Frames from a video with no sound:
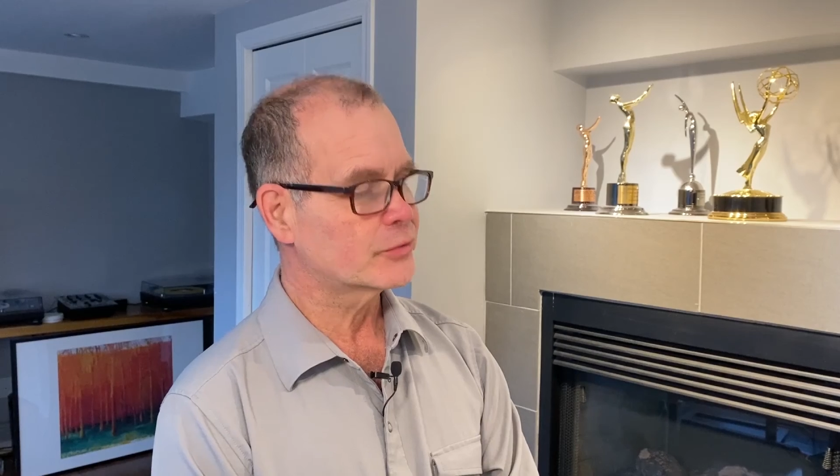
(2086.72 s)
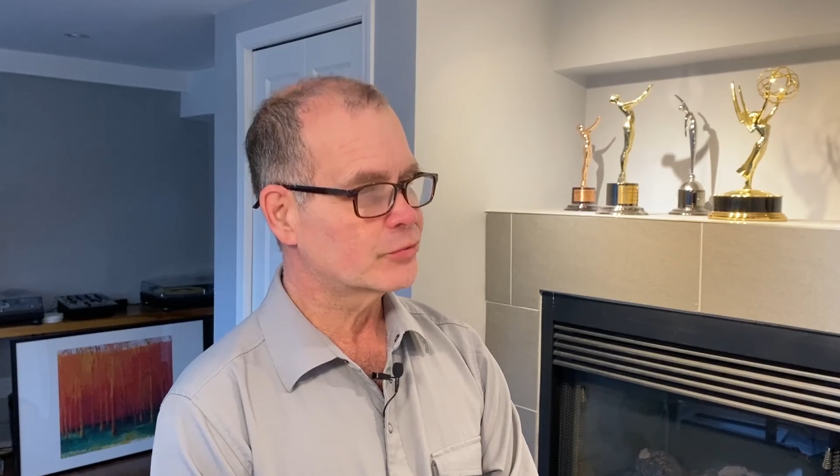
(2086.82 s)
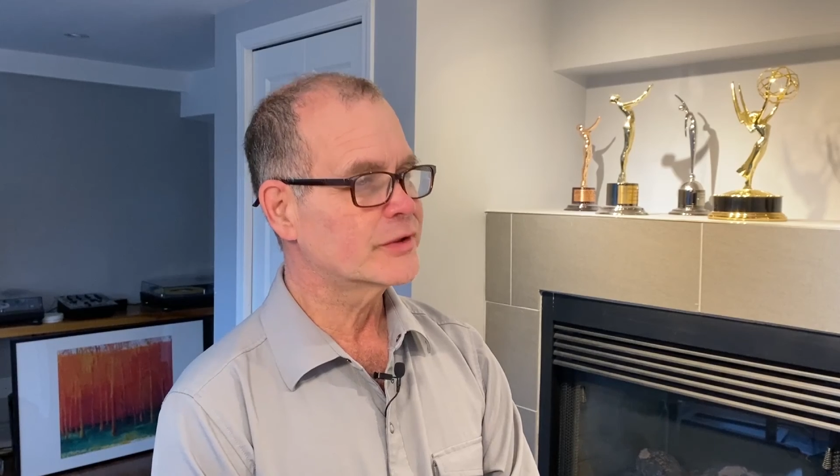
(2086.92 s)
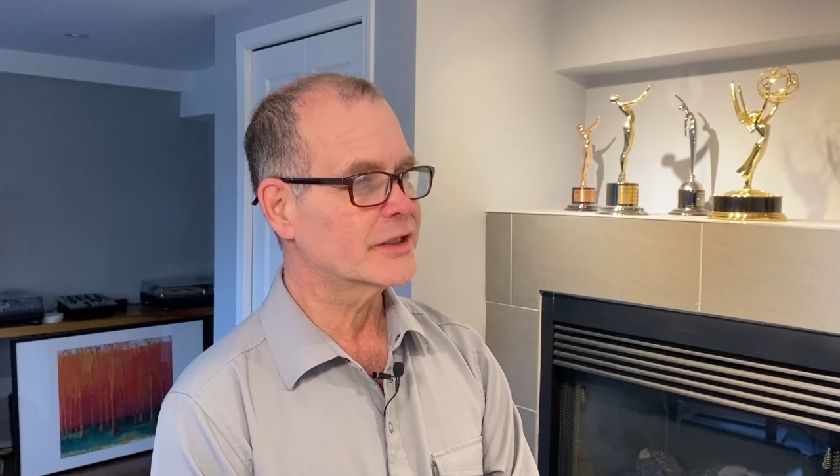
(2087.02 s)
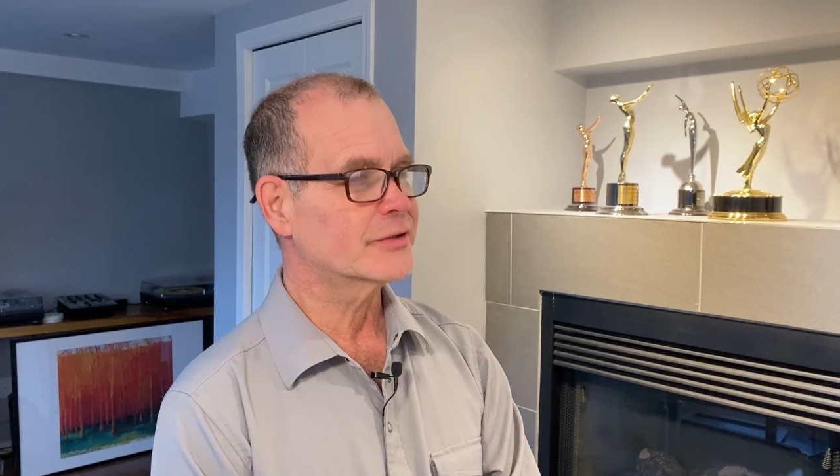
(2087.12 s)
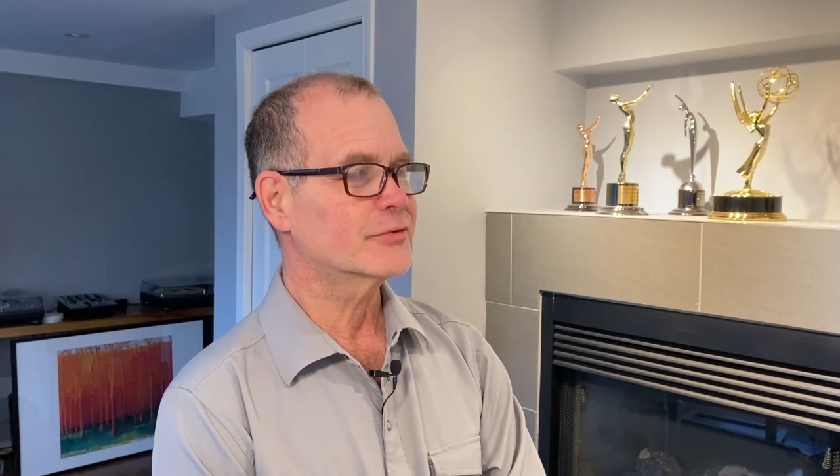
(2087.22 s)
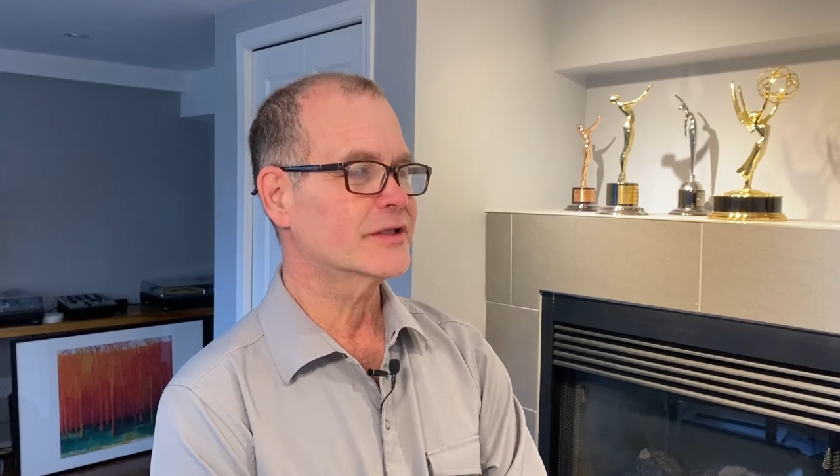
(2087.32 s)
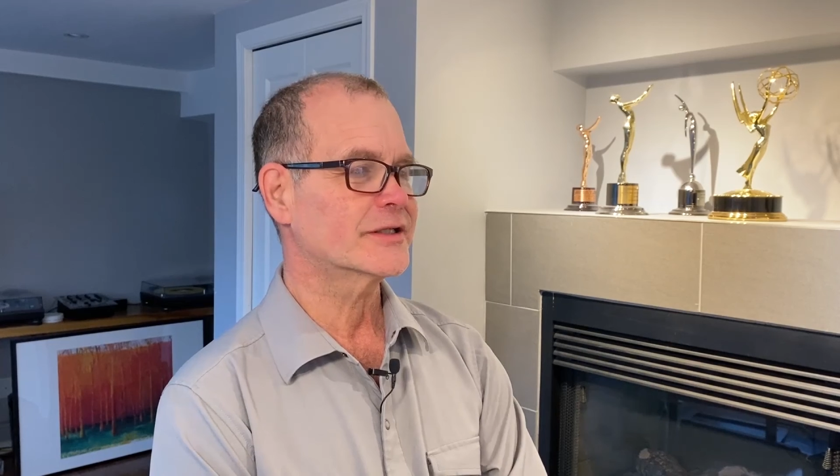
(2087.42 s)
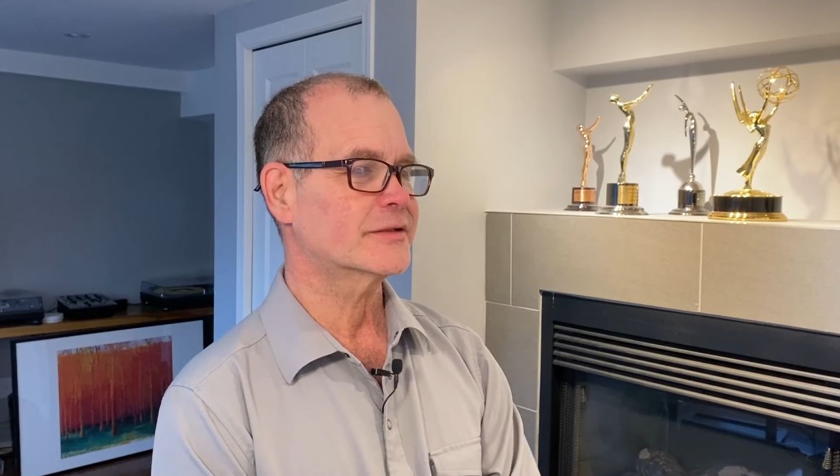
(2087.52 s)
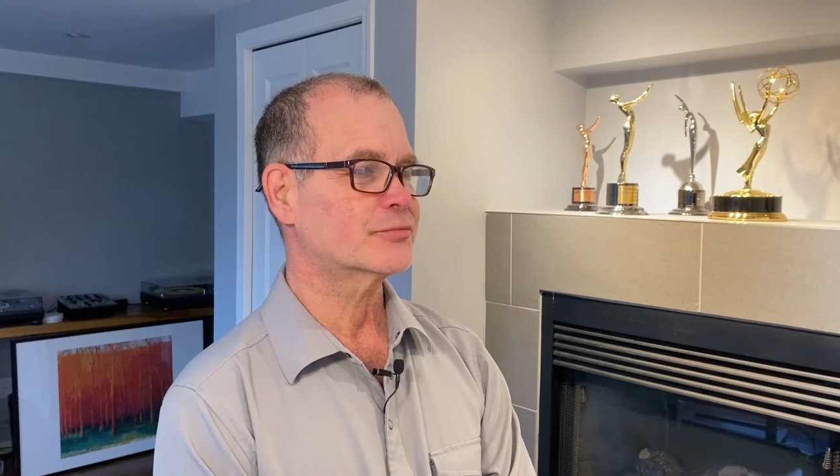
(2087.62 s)
really,
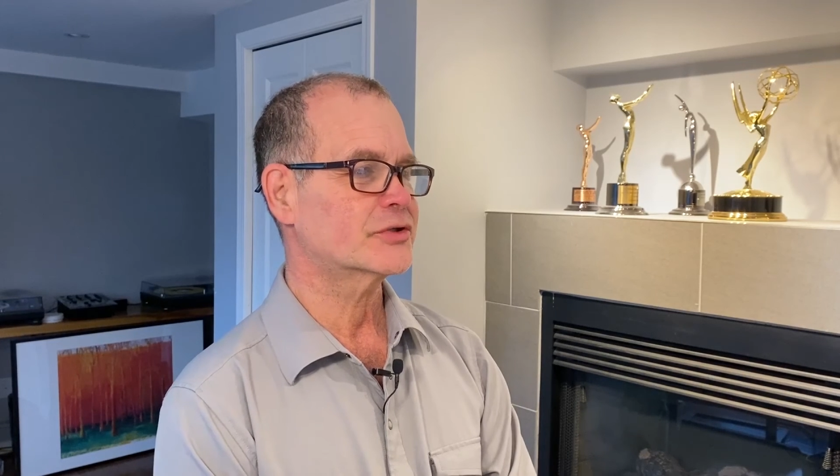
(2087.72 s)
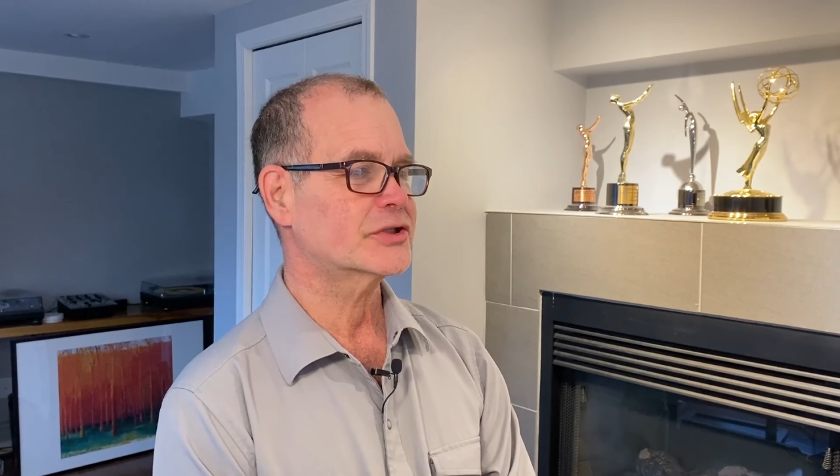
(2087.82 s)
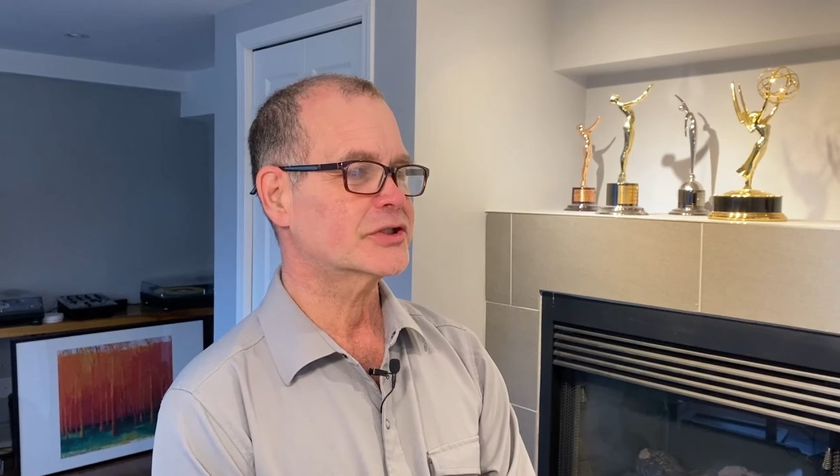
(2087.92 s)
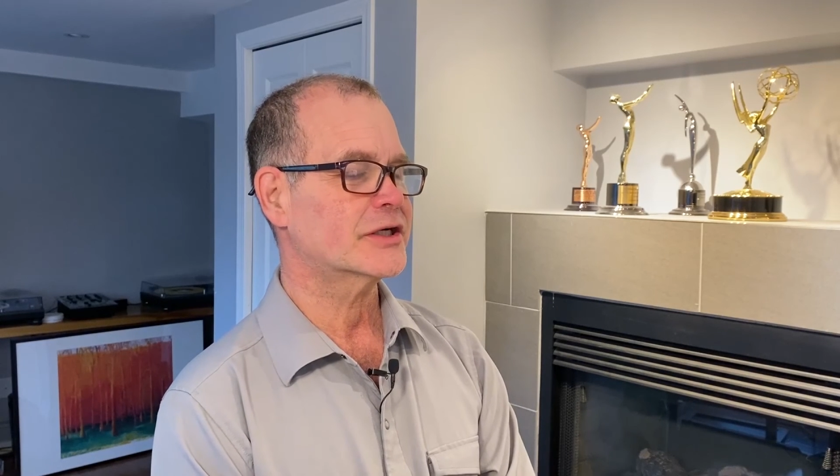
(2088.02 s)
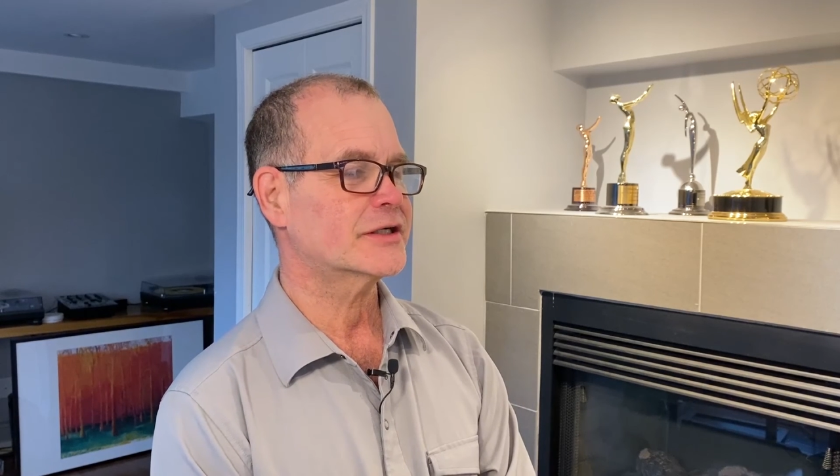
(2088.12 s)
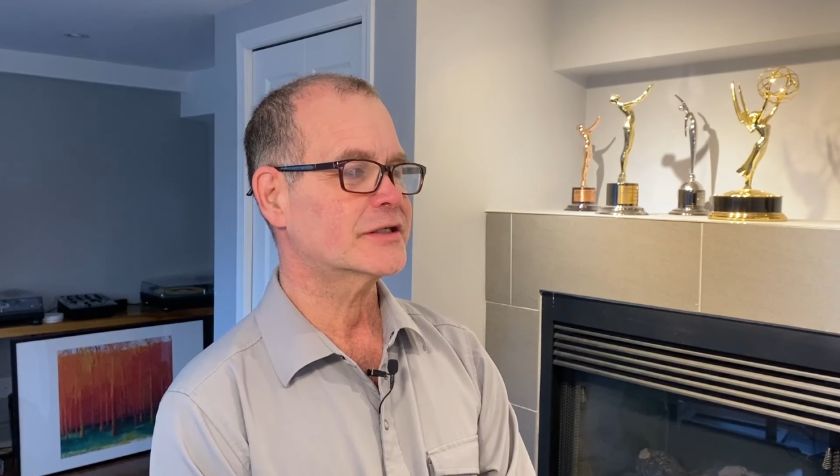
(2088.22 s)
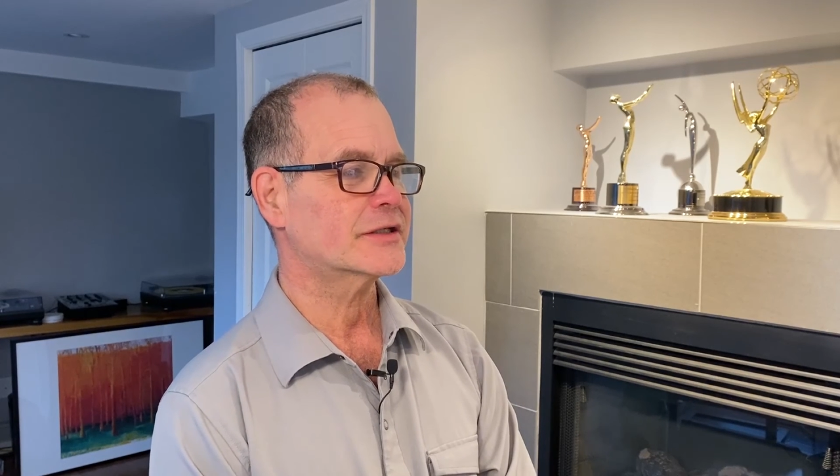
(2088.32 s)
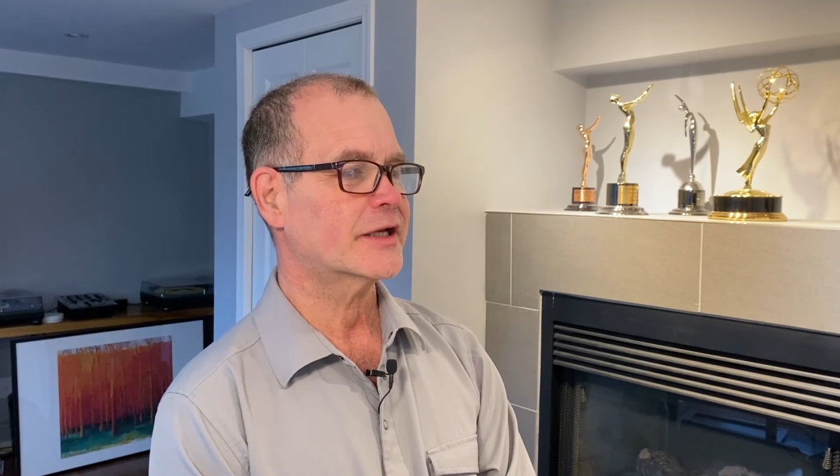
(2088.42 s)
really appreciate it.